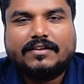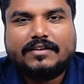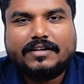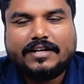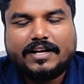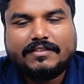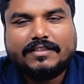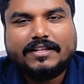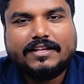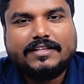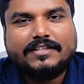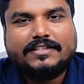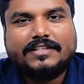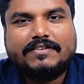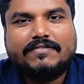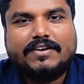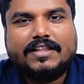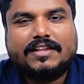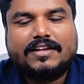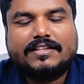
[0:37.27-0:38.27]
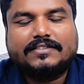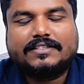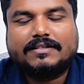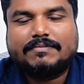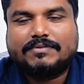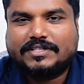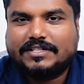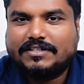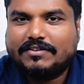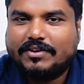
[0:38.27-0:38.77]
click the link given in the
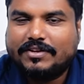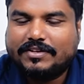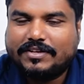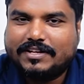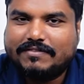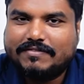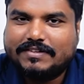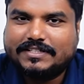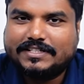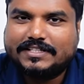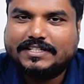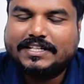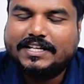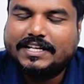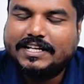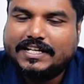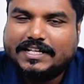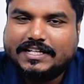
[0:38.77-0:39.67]
description, or you can visit